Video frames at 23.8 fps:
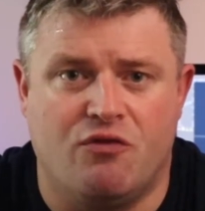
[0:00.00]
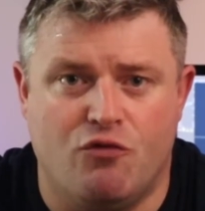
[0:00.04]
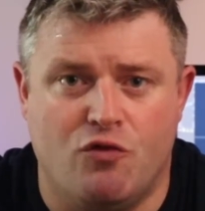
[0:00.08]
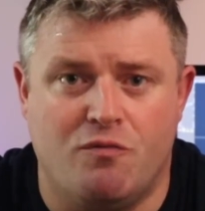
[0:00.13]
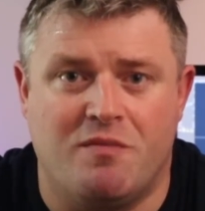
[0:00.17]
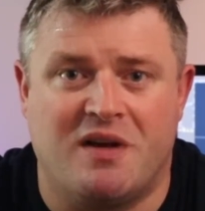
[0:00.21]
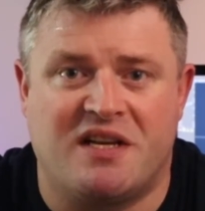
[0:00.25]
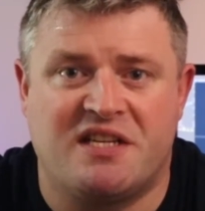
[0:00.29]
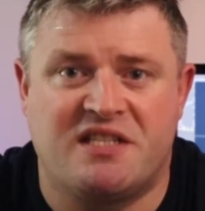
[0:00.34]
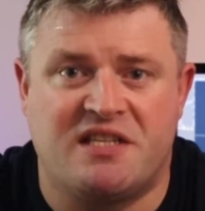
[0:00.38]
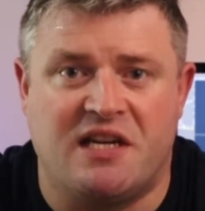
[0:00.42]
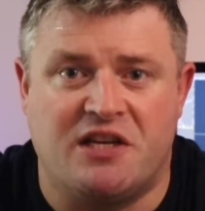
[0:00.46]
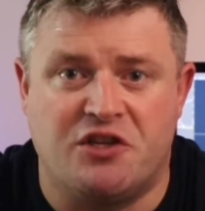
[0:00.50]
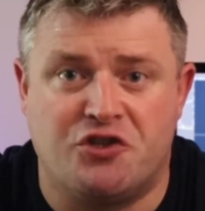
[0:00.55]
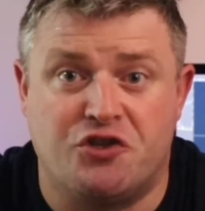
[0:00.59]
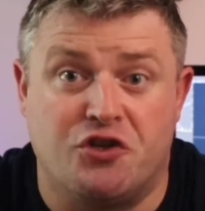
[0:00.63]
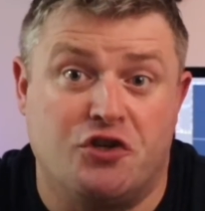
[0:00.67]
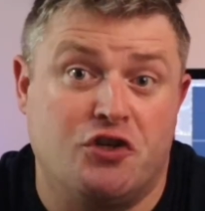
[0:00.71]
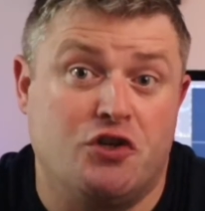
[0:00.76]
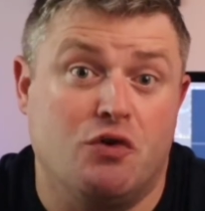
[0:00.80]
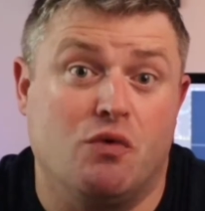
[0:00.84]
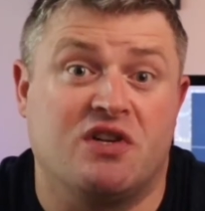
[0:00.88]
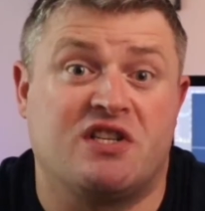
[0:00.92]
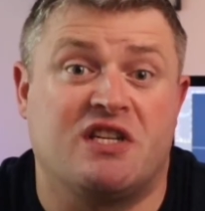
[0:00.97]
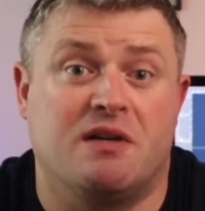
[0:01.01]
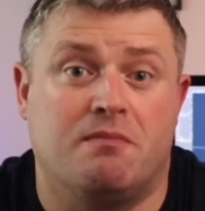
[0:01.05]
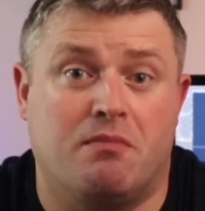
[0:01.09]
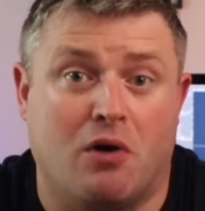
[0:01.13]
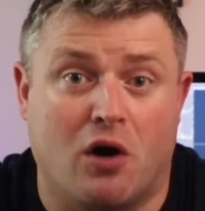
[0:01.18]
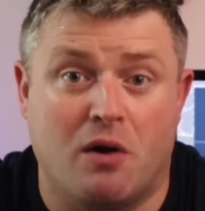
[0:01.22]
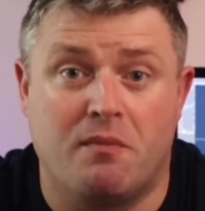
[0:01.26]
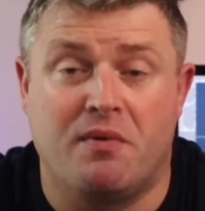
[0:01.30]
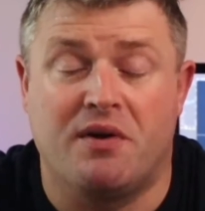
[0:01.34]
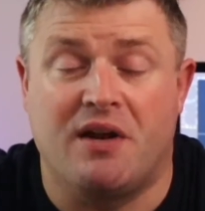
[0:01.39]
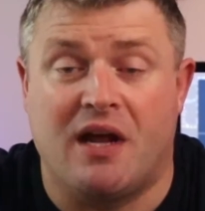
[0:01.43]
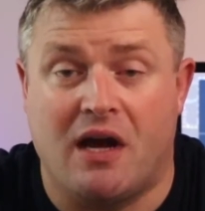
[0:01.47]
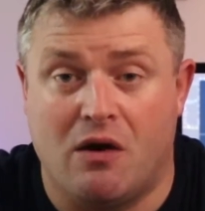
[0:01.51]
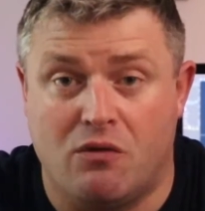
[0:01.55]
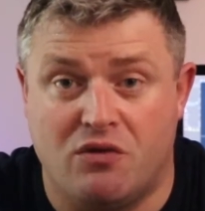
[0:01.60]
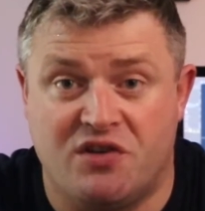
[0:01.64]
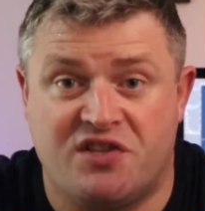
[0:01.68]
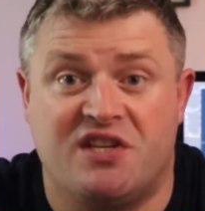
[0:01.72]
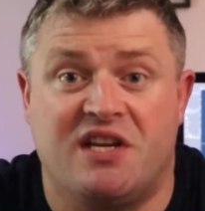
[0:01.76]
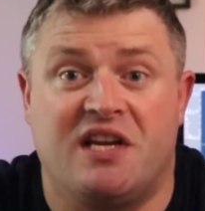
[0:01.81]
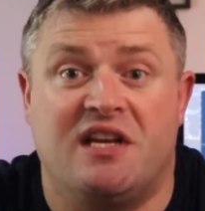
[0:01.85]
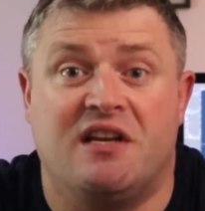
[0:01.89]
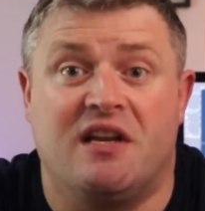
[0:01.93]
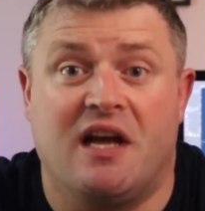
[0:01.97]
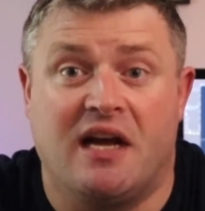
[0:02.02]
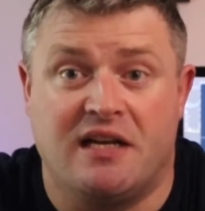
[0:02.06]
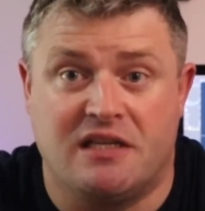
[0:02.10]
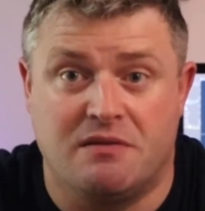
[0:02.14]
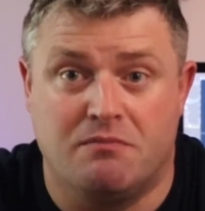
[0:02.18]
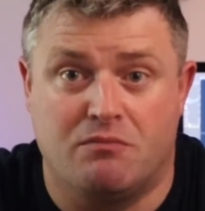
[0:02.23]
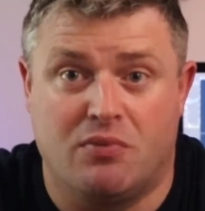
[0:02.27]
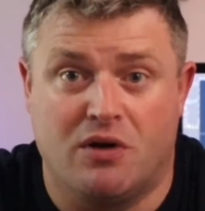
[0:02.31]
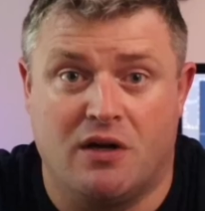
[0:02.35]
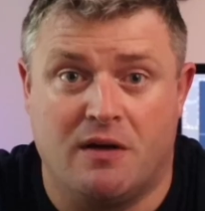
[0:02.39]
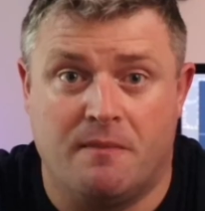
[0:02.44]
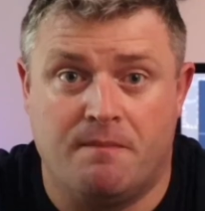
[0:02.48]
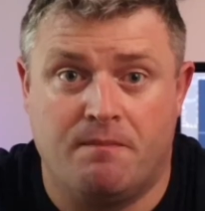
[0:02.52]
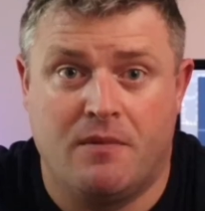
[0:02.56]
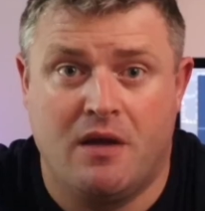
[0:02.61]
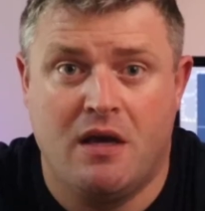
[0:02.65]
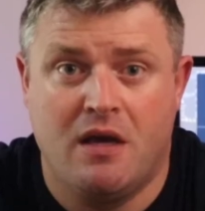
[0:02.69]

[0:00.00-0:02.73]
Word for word: room extension to a suburban house in Edinburgh.